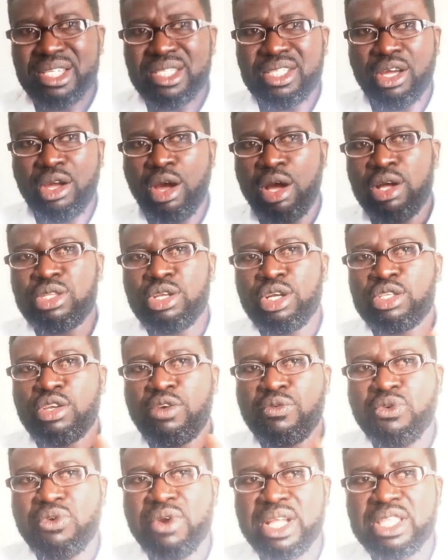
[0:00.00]
the conduct
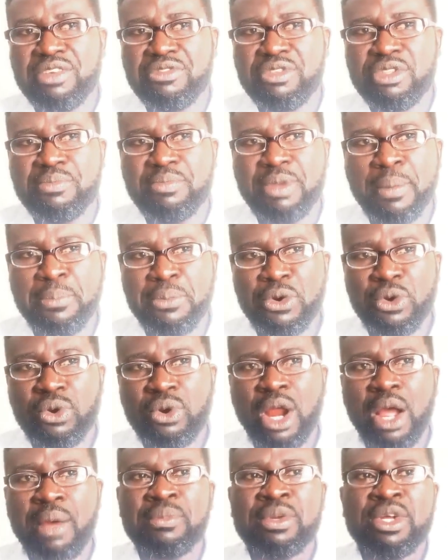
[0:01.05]
of rural development
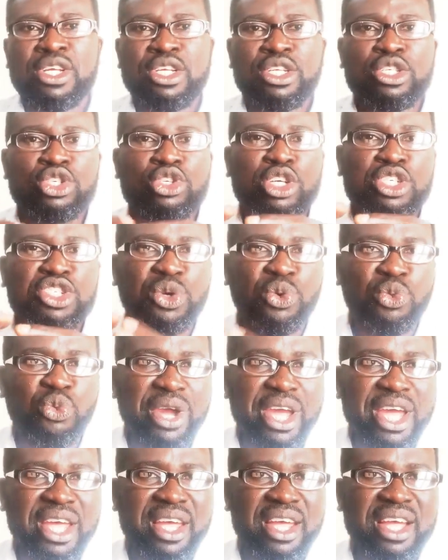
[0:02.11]
program in such a
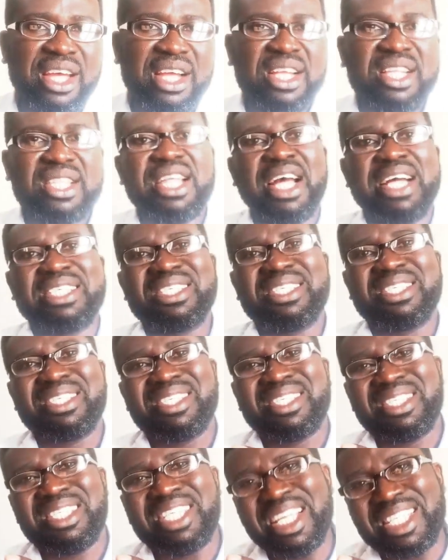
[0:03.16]
way that
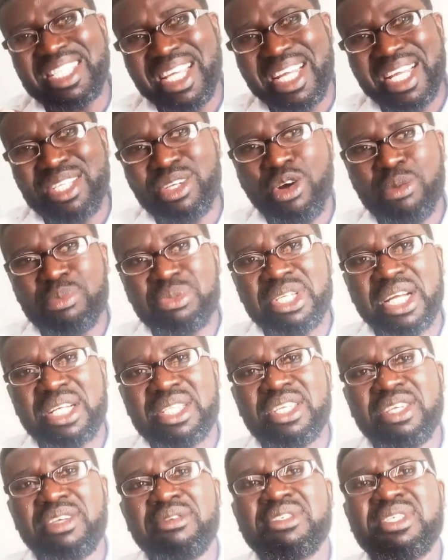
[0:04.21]
stated
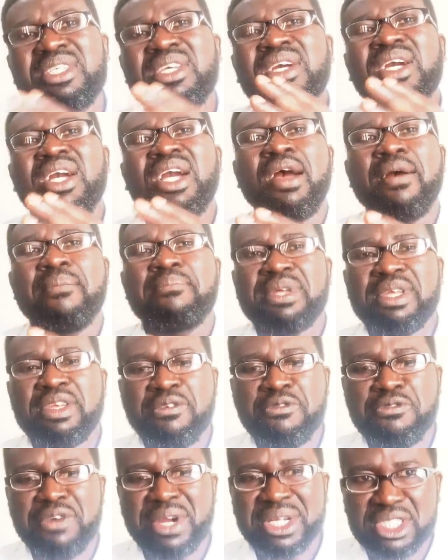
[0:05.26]
objectives can be
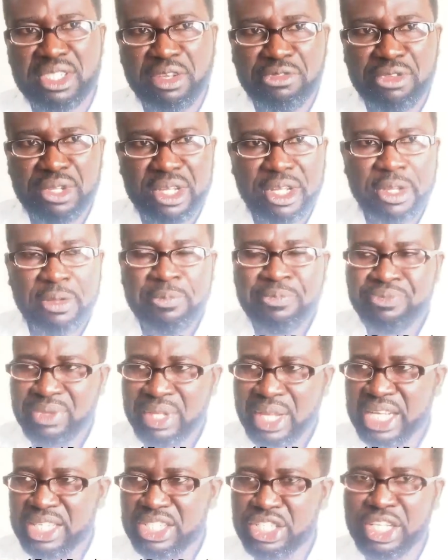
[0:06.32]
effectively
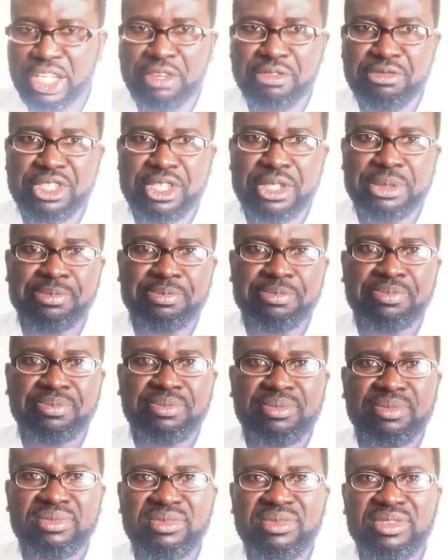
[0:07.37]
achieved.
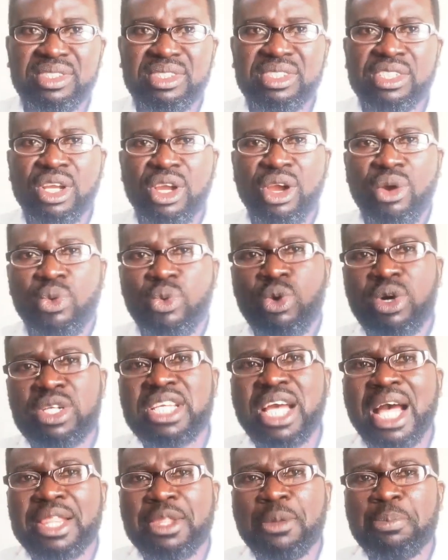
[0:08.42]
What
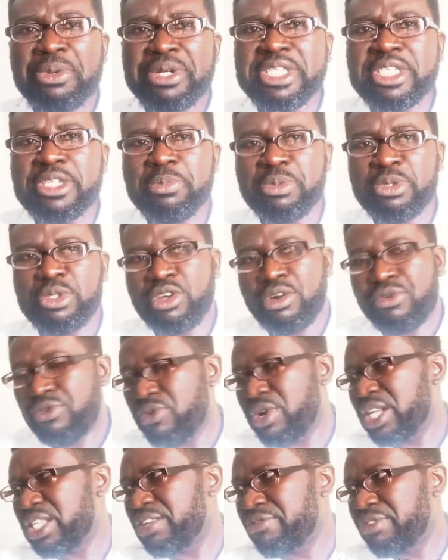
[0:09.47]
are the principles of
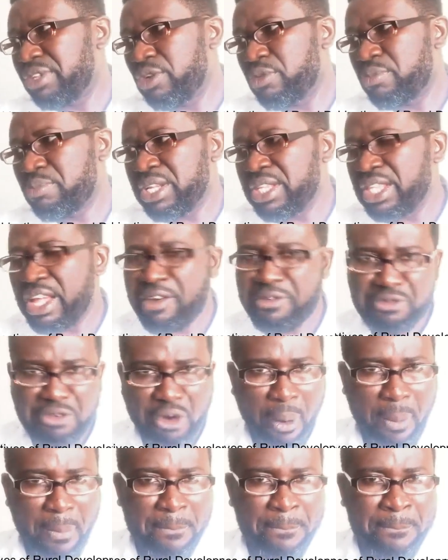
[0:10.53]
rural development,
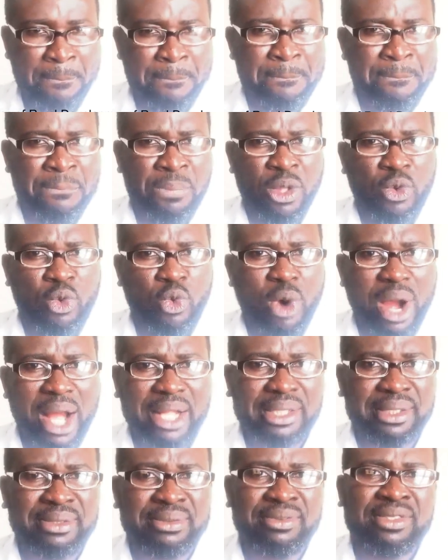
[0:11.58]
therefore?
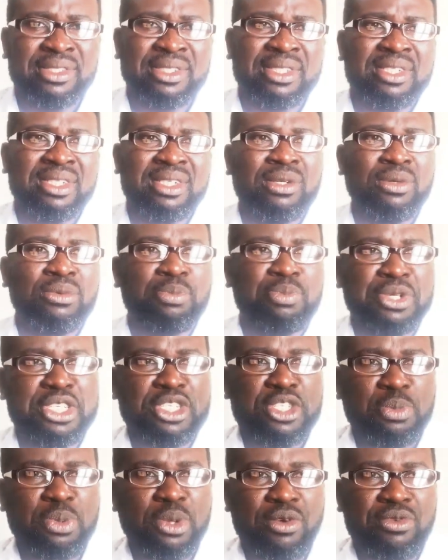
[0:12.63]
One
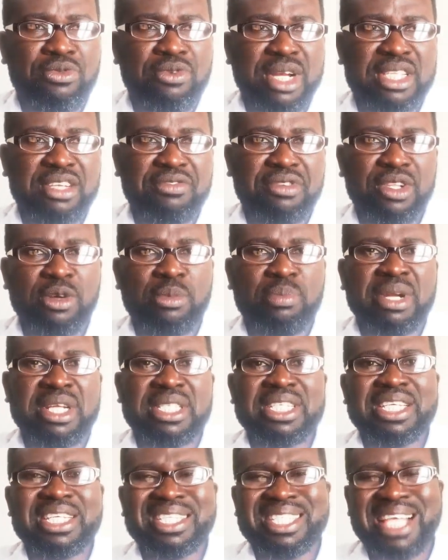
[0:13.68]
principle of rural
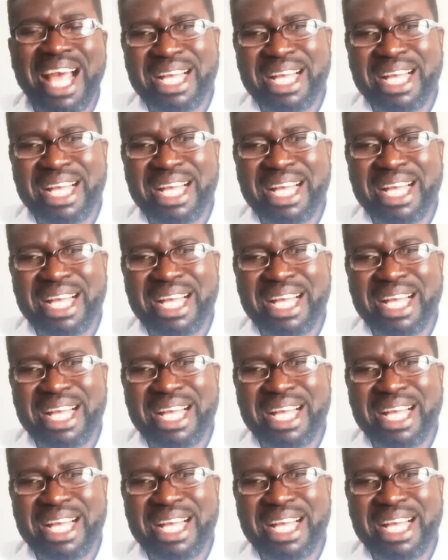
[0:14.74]
development is